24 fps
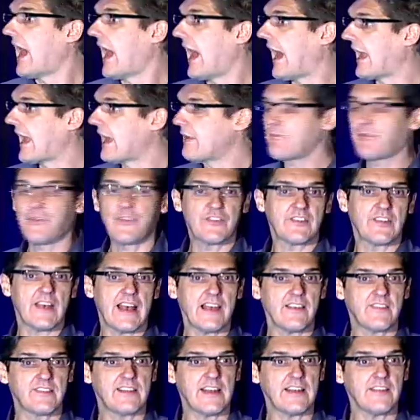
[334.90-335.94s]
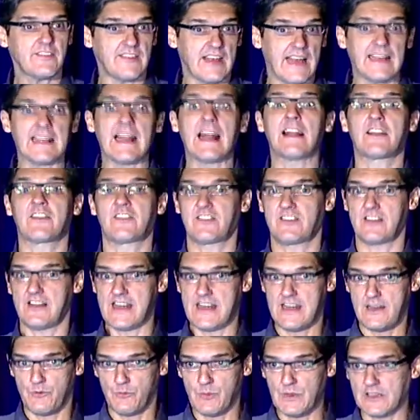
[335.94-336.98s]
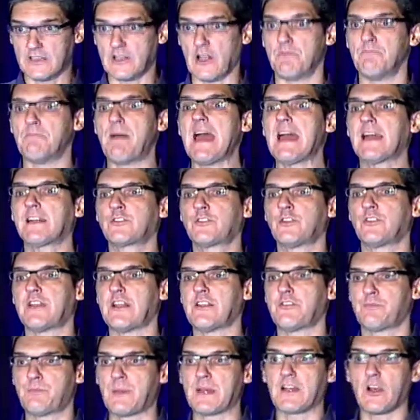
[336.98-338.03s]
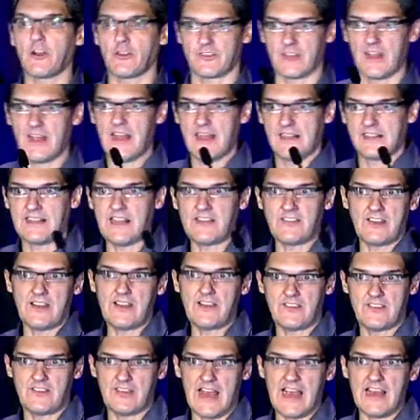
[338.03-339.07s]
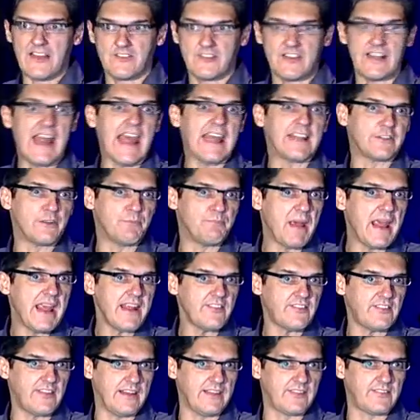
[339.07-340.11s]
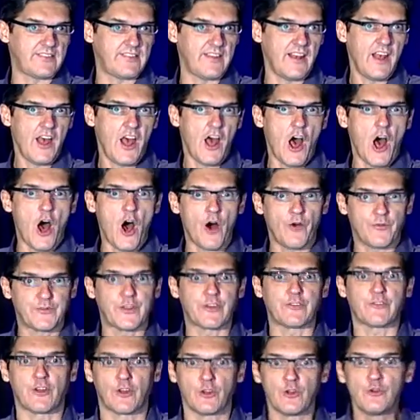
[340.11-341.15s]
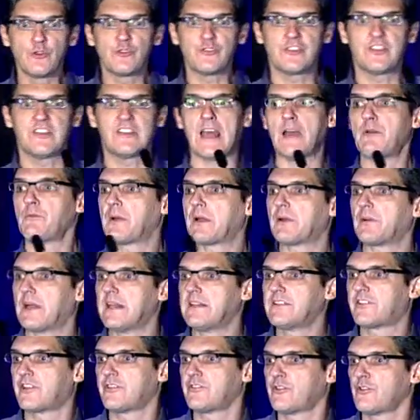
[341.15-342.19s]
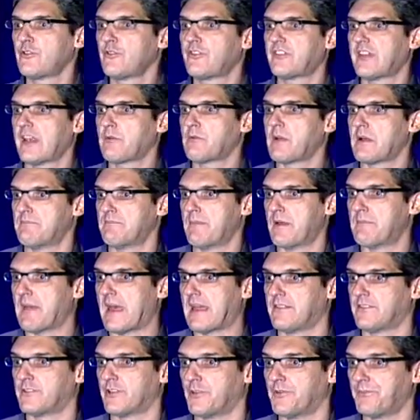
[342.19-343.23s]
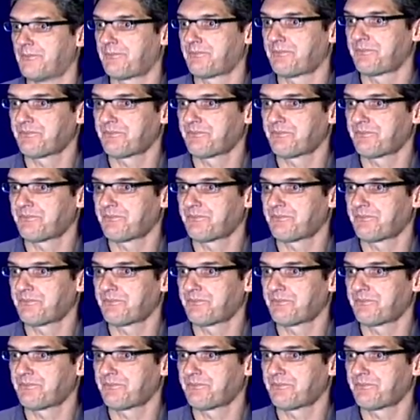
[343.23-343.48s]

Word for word: I emphasize this and actually will come back to this because this is actually at the basis of the solution that we're introducing with Memento.